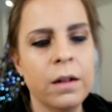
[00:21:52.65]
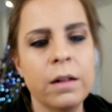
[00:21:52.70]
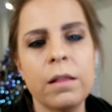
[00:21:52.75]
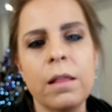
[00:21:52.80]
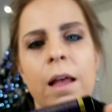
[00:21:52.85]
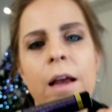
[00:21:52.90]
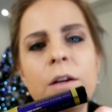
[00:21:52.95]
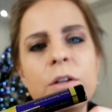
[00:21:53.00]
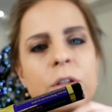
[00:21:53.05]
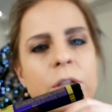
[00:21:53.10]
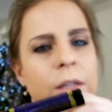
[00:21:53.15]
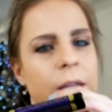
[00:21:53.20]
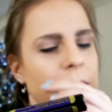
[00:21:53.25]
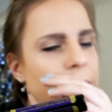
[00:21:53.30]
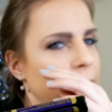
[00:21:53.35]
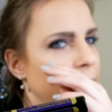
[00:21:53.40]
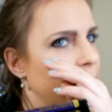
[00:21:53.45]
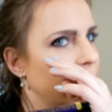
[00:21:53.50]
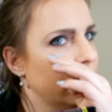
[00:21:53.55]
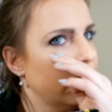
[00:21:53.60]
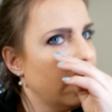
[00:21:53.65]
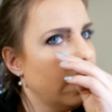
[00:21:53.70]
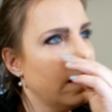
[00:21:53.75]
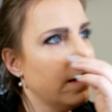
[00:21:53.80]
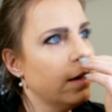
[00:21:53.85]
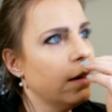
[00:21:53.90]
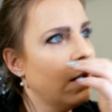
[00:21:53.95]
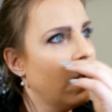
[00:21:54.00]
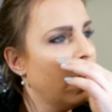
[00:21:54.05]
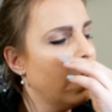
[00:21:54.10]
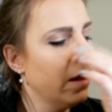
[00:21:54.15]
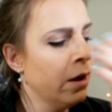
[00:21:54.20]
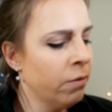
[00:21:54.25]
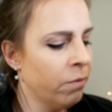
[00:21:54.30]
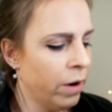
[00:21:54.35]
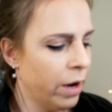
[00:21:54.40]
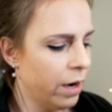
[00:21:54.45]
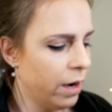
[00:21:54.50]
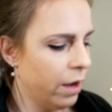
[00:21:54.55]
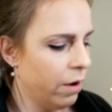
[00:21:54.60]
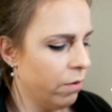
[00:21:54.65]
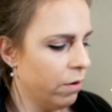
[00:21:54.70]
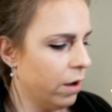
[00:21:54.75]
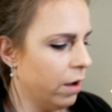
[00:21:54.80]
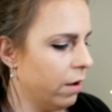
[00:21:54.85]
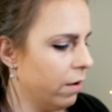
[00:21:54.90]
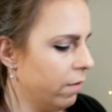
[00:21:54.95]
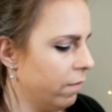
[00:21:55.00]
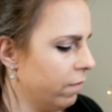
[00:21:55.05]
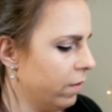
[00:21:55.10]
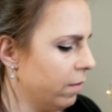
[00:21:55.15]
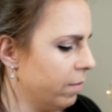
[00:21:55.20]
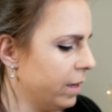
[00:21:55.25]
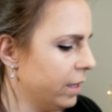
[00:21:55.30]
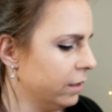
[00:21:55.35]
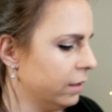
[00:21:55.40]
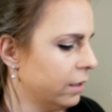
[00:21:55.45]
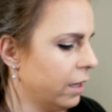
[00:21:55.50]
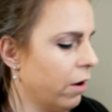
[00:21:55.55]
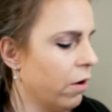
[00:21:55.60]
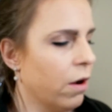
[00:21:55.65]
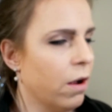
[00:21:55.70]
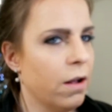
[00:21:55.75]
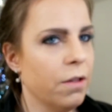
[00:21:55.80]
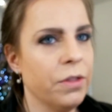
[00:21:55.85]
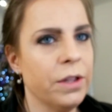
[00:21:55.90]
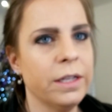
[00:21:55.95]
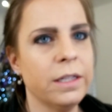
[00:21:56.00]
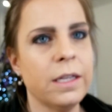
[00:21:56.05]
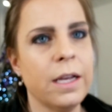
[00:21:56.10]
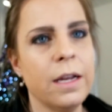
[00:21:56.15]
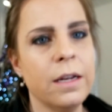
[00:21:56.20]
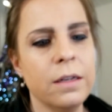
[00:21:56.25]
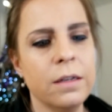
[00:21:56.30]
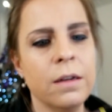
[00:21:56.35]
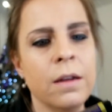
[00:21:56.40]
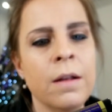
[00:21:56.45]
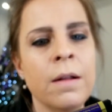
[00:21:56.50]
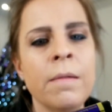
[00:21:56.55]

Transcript: Lipsense, and I ran out of the mascara on this end.